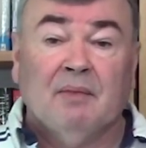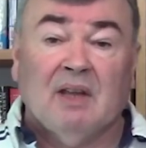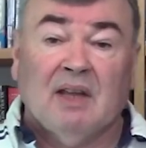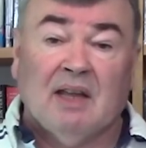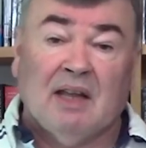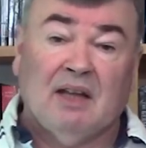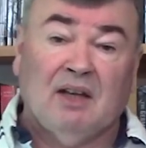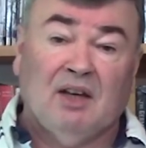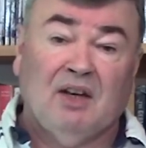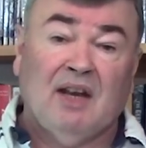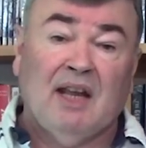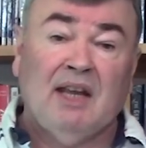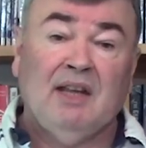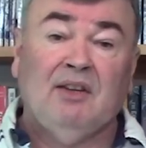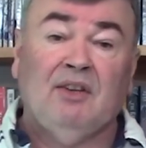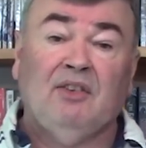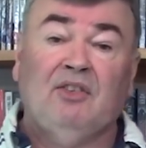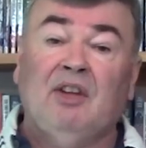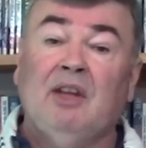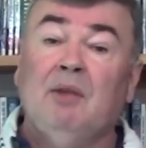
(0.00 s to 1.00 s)
and an
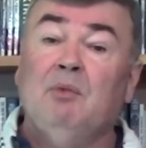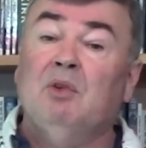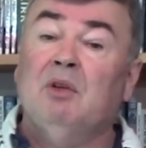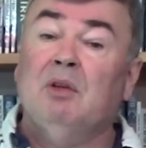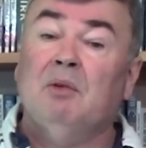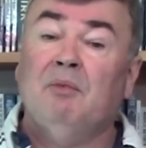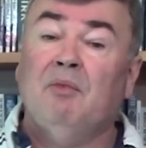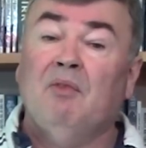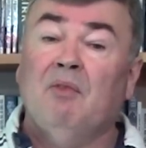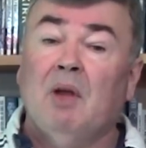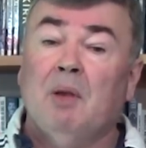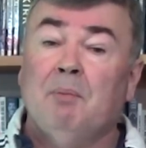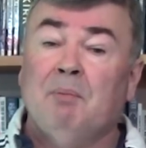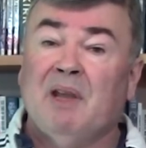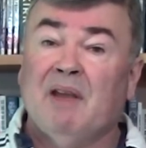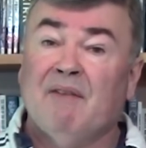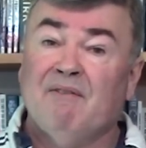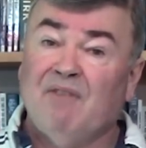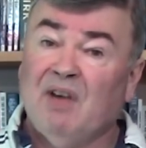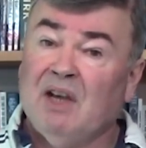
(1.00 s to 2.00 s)
ADC will be
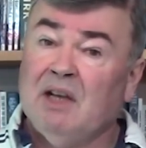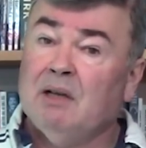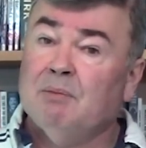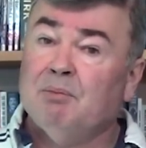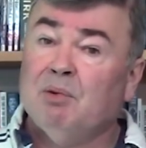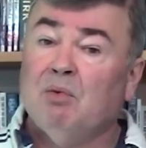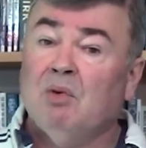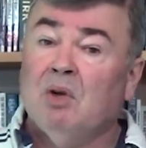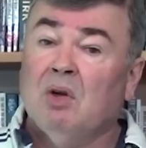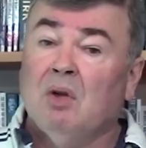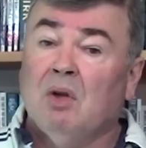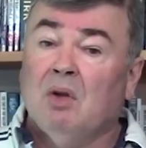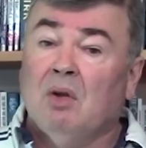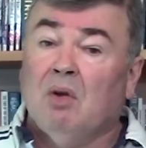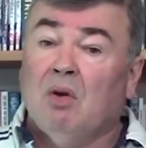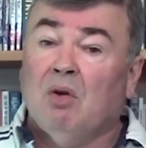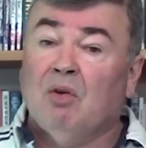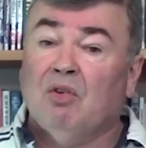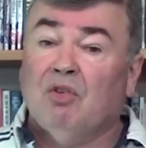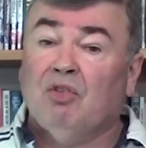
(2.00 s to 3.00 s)
available
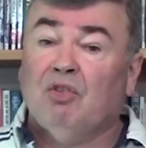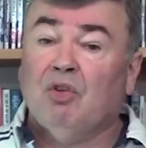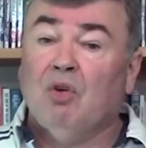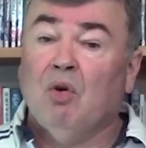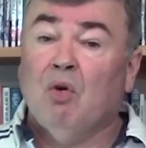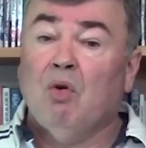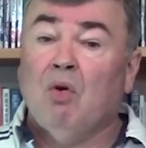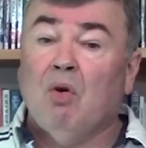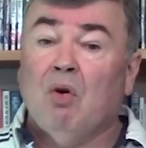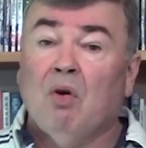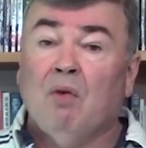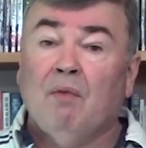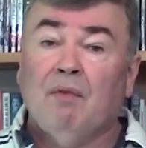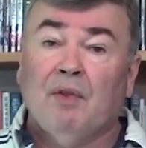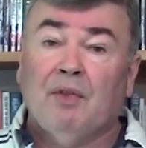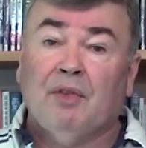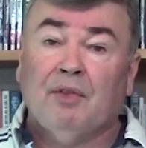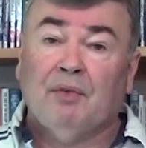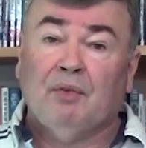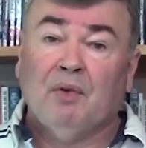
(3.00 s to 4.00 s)
on a score of
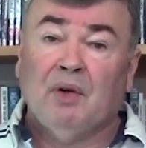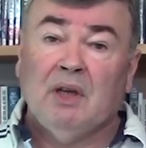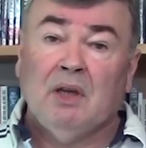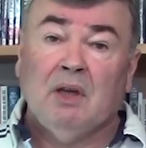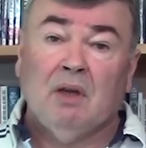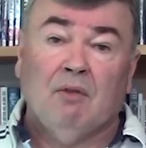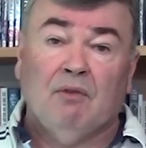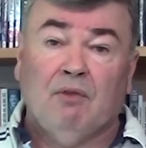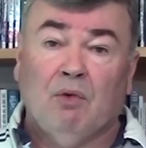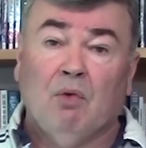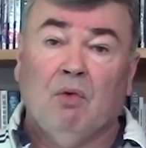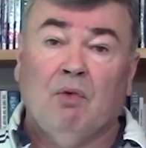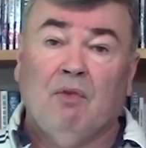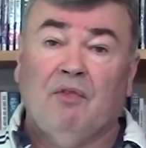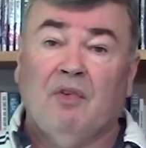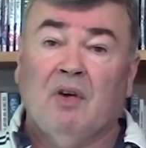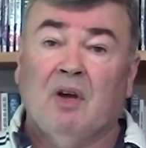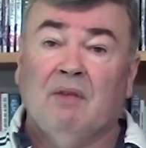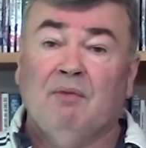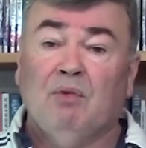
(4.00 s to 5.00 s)
3, 4,
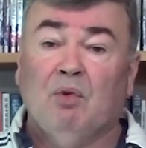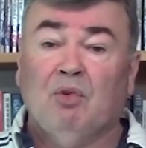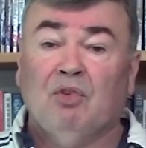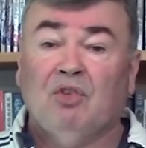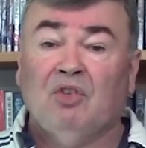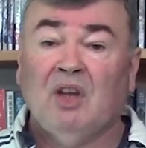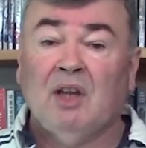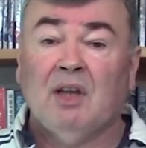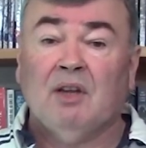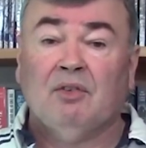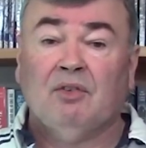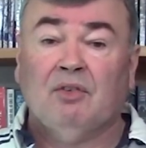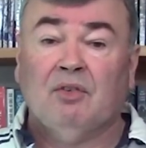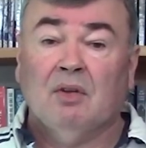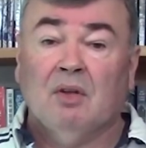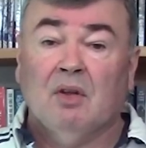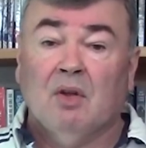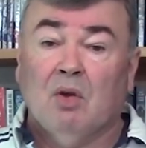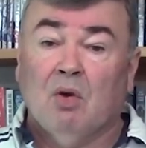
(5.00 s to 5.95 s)
5 or 6,